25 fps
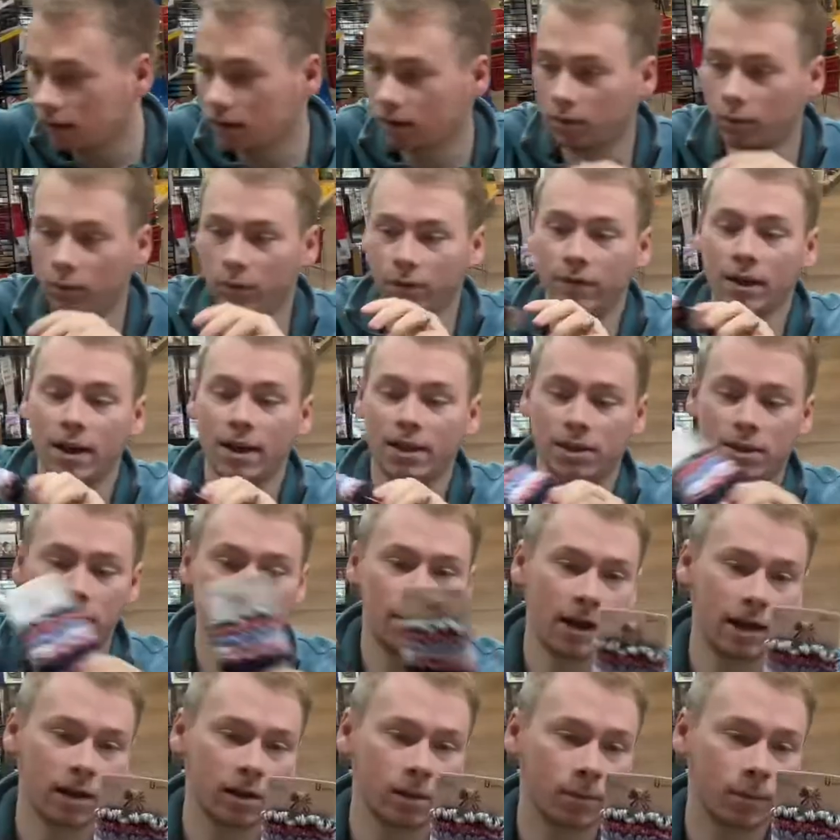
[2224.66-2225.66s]
We've got some
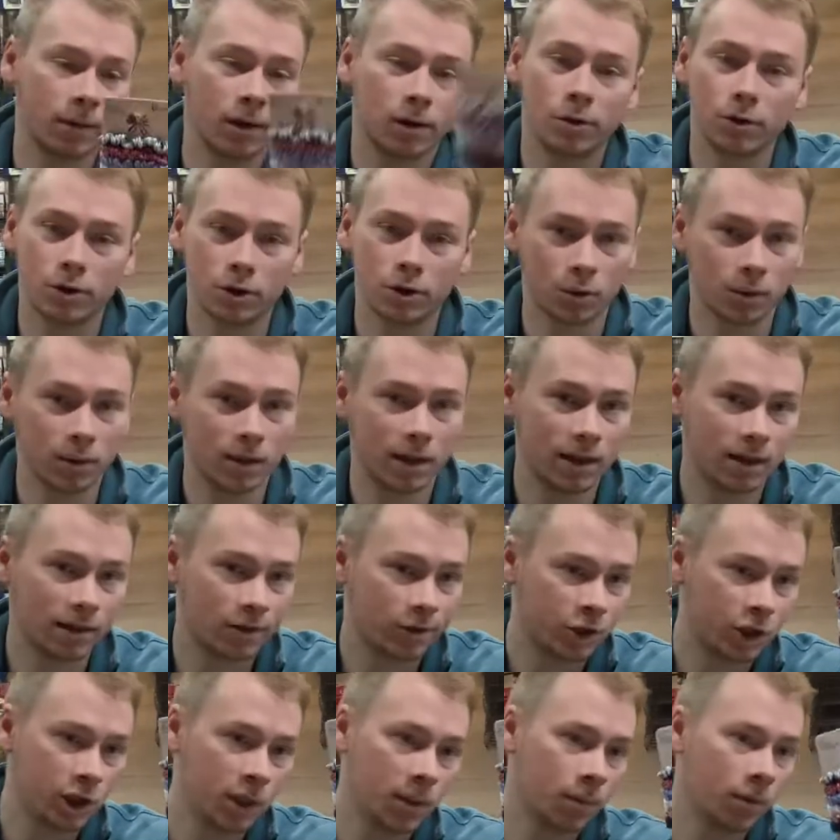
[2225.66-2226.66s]
hair bows, so again,
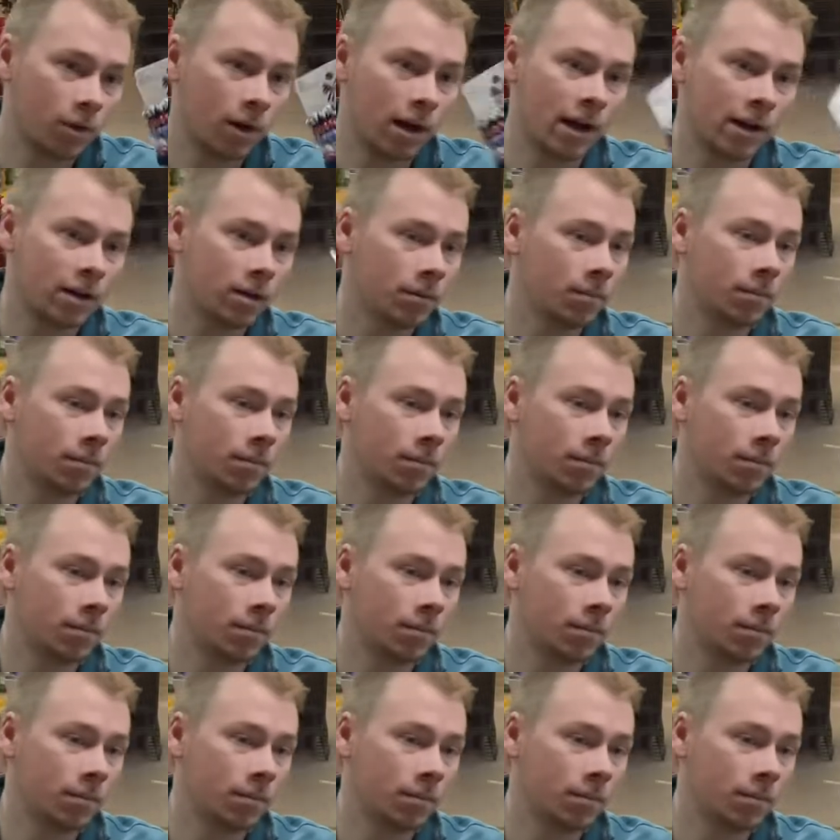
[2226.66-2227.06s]
cheaper item,